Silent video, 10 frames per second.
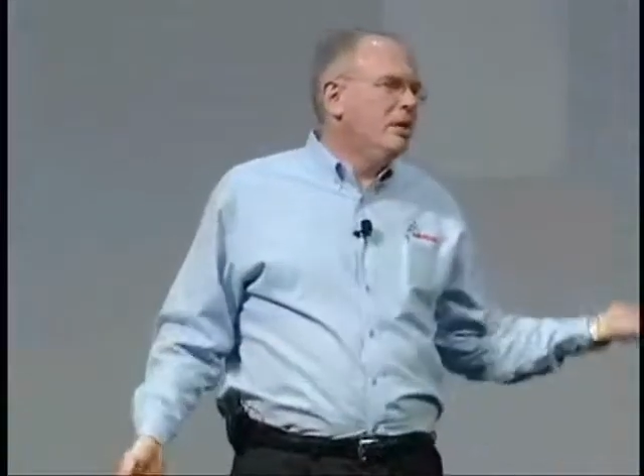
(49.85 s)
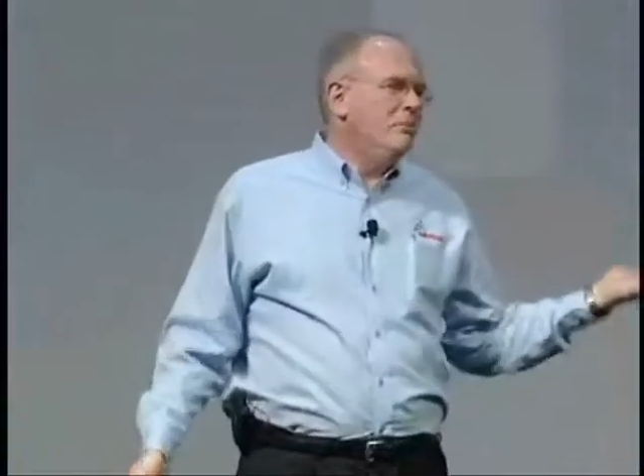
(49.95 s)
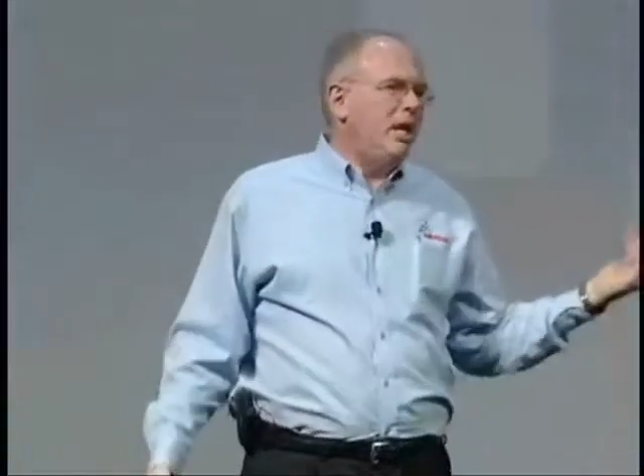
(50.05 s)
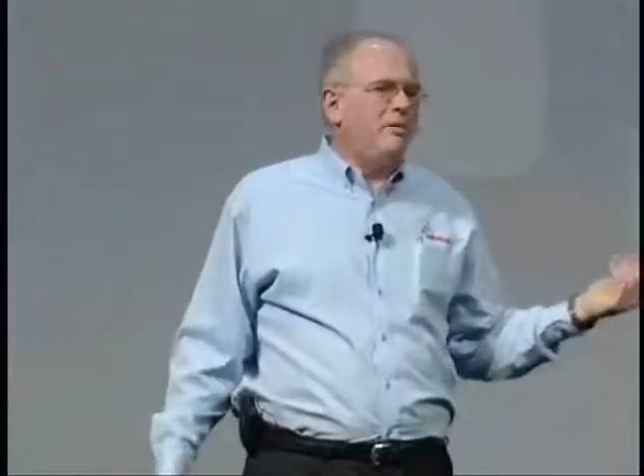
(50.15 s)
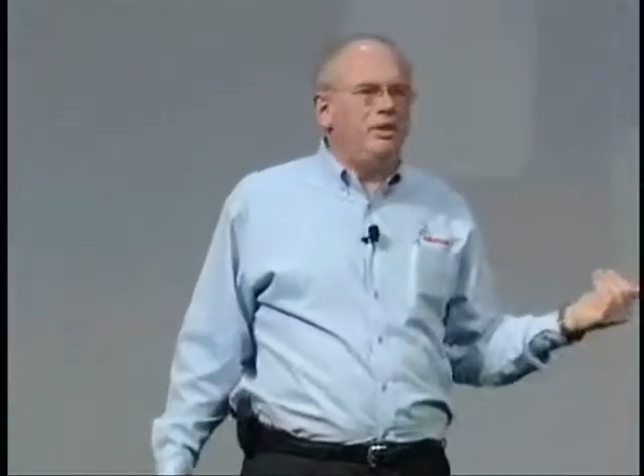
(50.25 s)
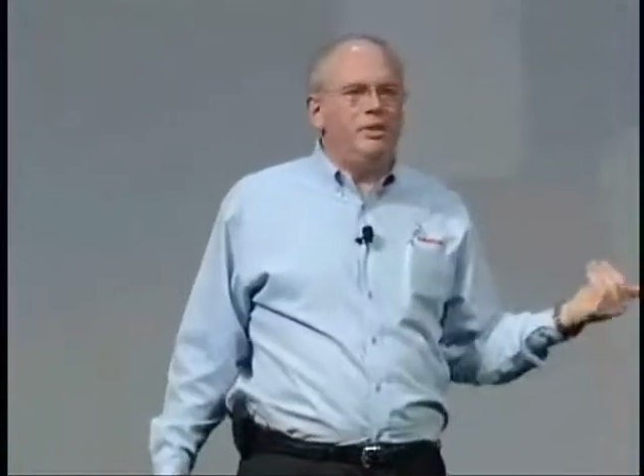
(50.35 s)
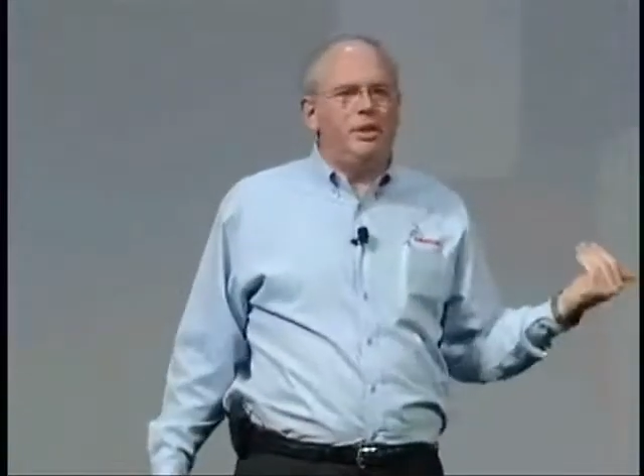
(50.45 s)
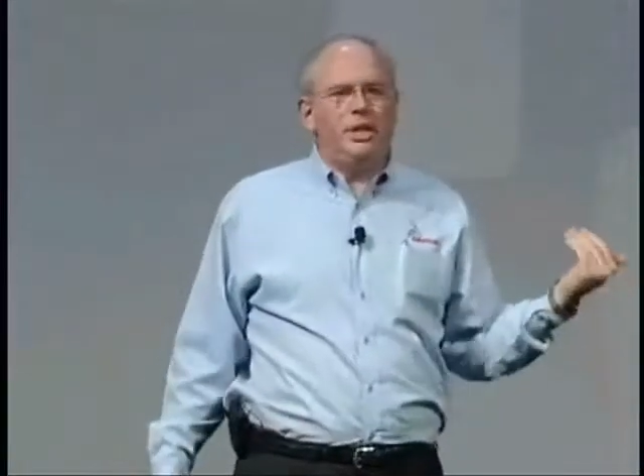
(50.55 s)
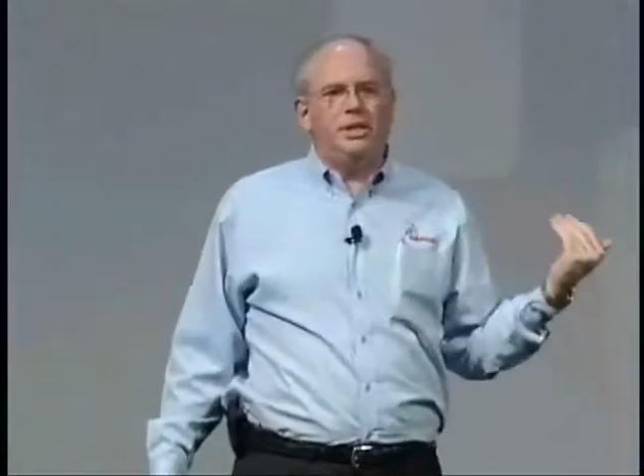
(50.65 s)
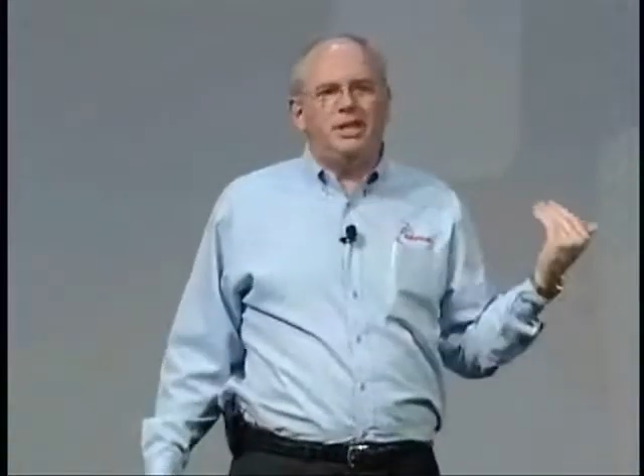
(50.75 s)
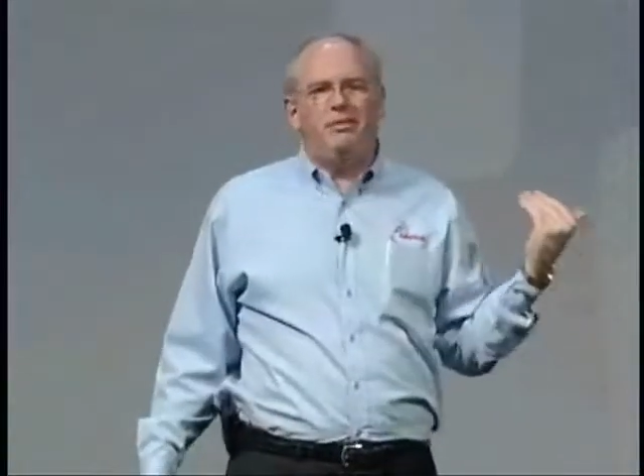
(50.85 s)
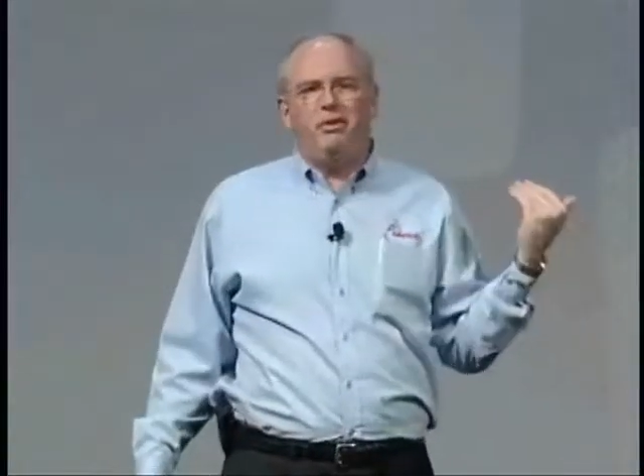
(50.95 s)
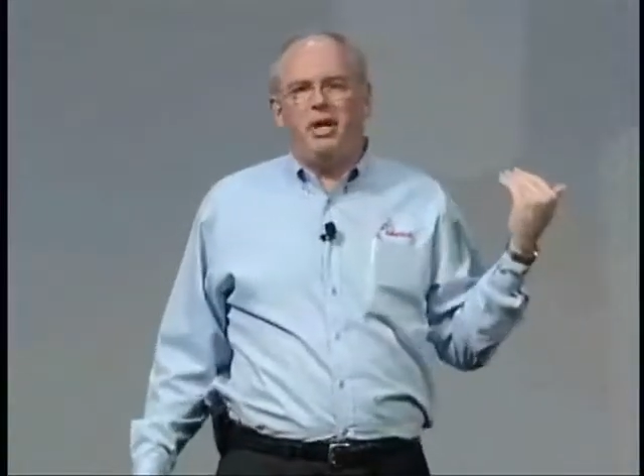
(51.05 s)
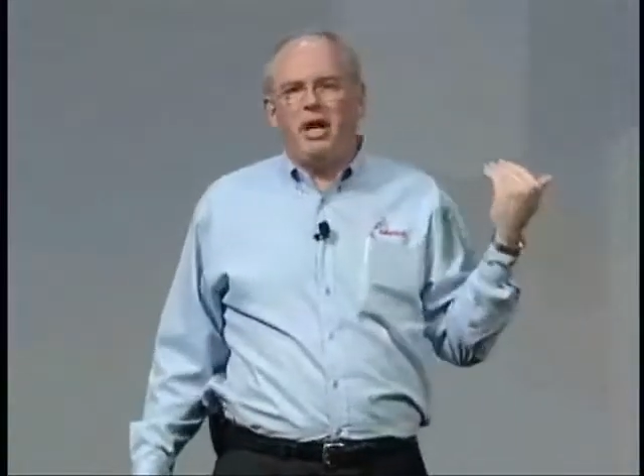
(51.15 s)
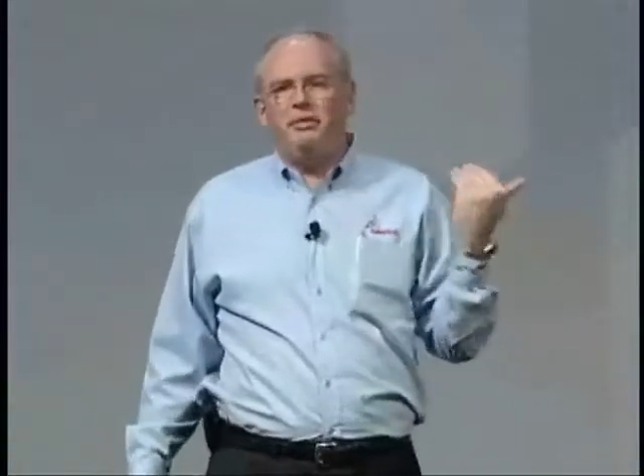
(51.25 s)
My view is, if
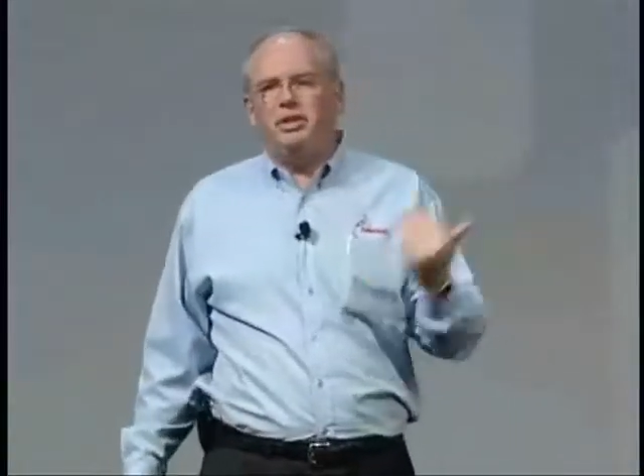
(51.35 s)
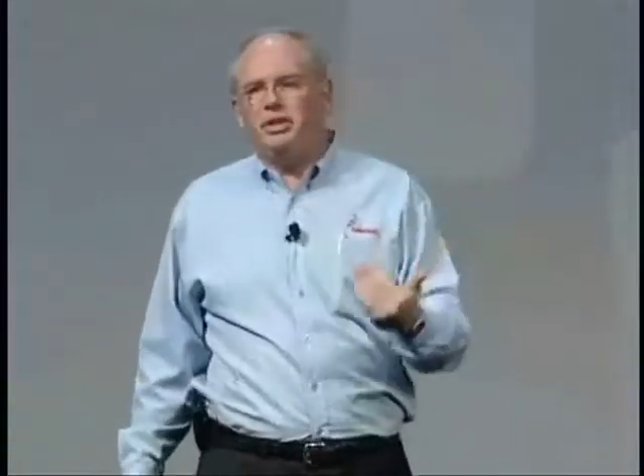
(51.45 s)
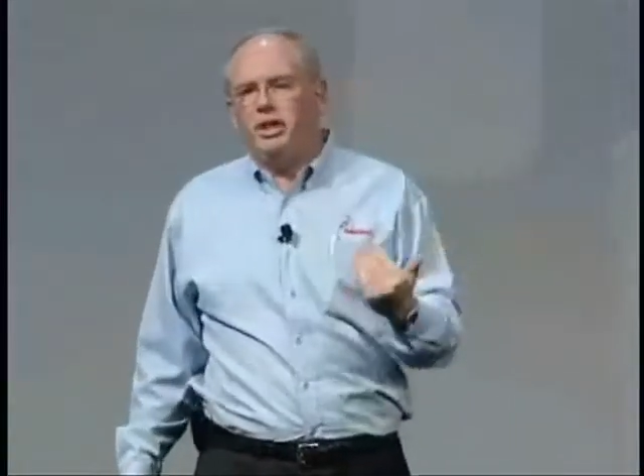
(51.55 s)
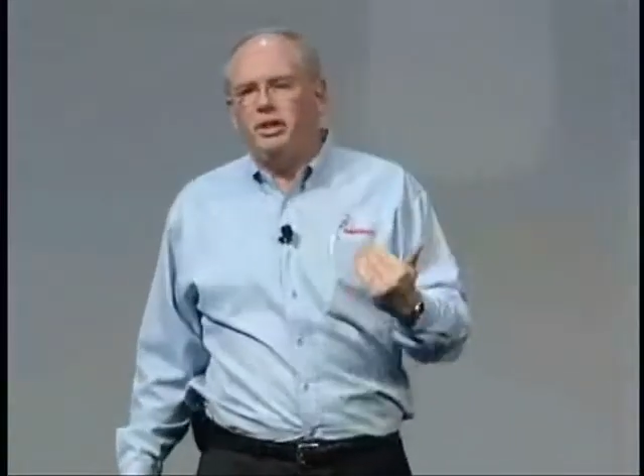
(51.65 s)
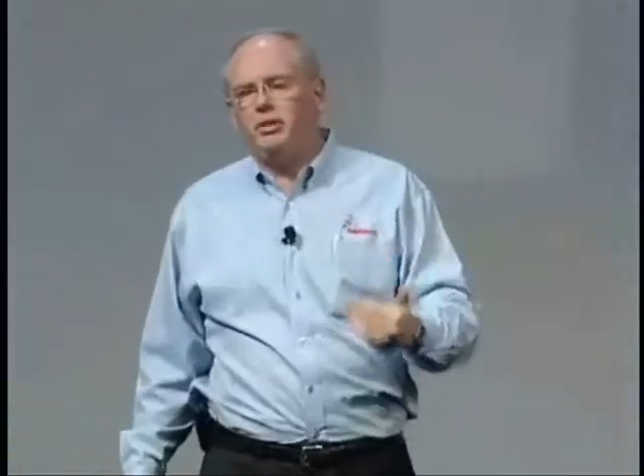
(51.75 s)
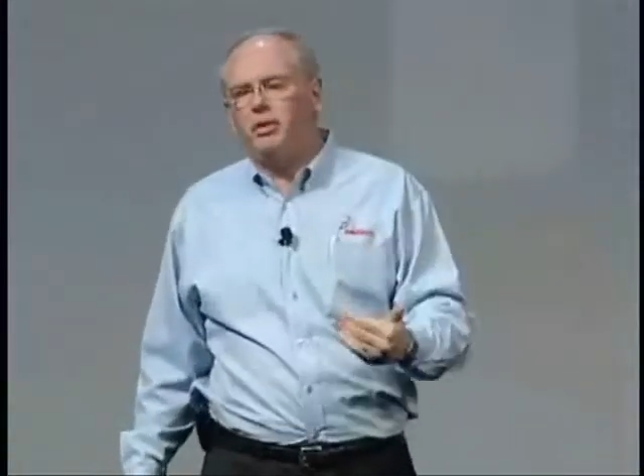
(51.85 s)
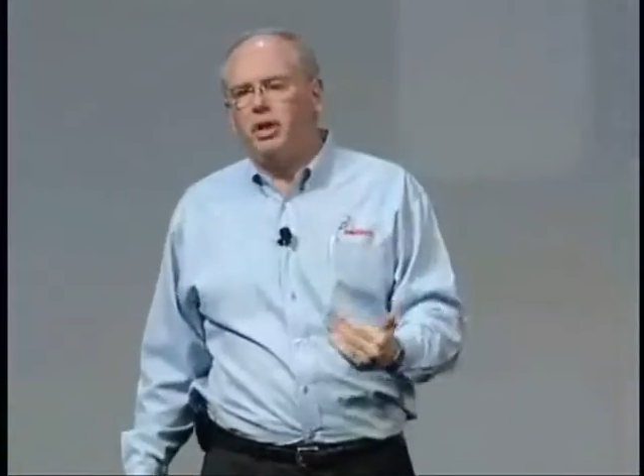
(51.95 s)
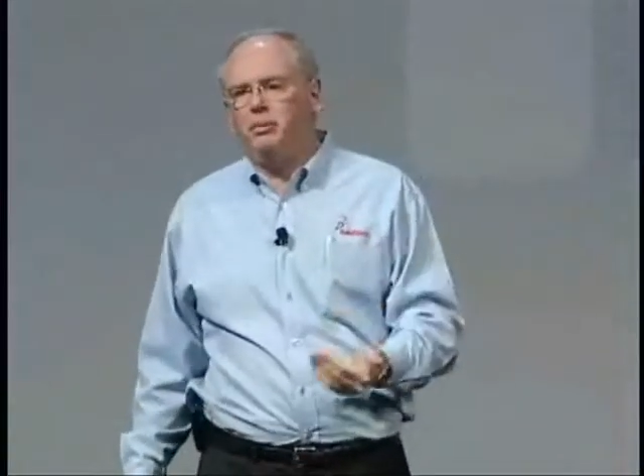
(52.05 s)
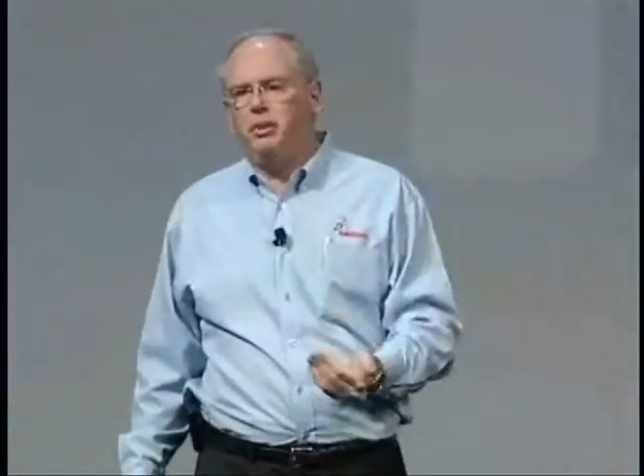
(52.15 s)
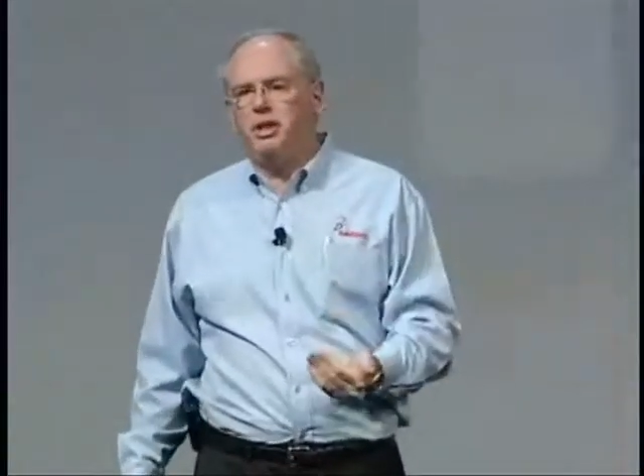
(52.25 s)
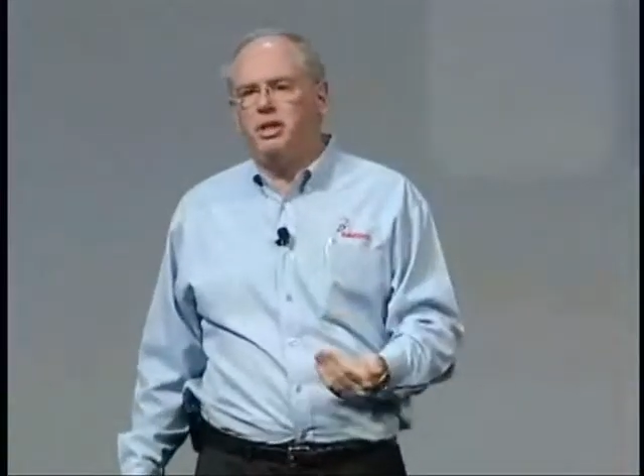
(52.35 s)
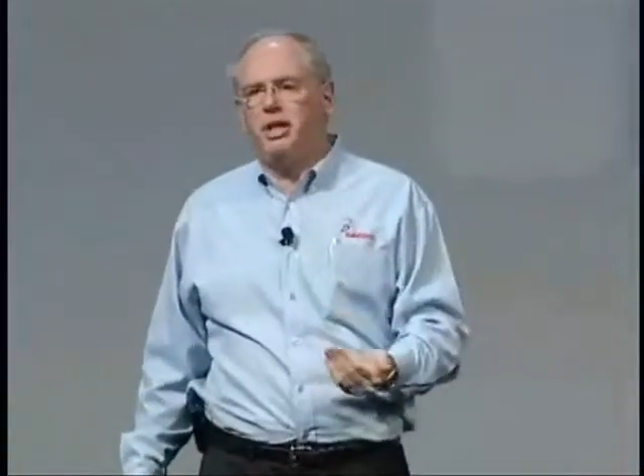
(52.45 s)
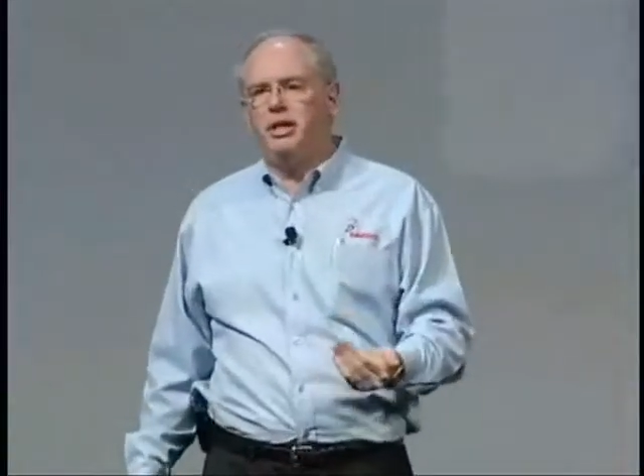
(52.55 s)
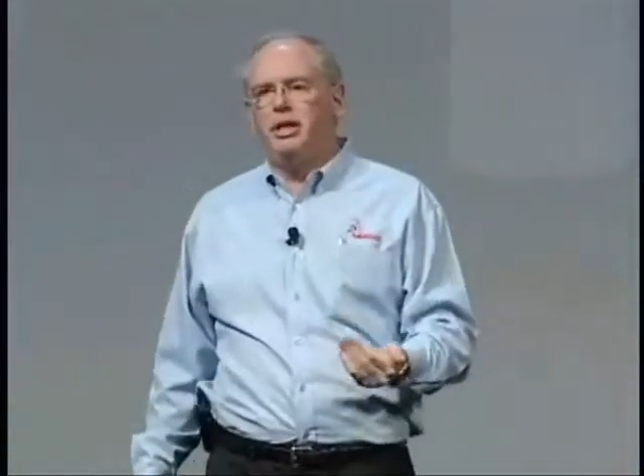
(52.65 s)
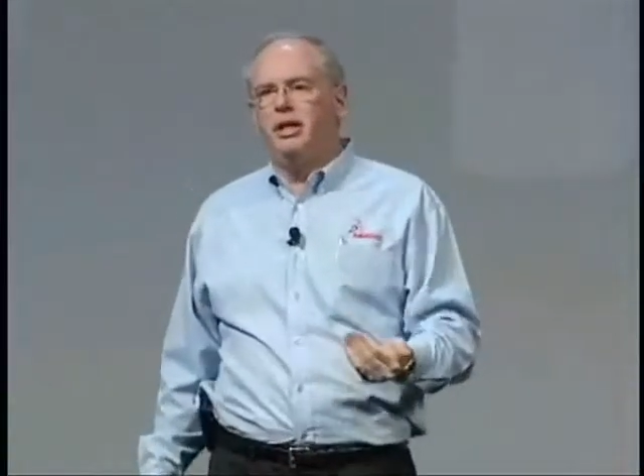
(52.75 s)
you haven't seen 3D
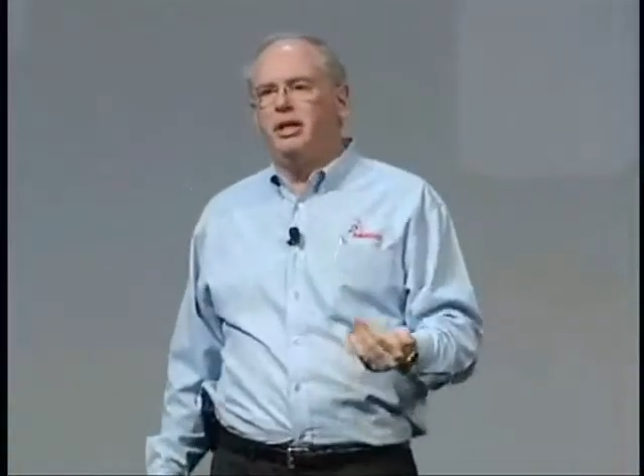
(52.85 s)
printing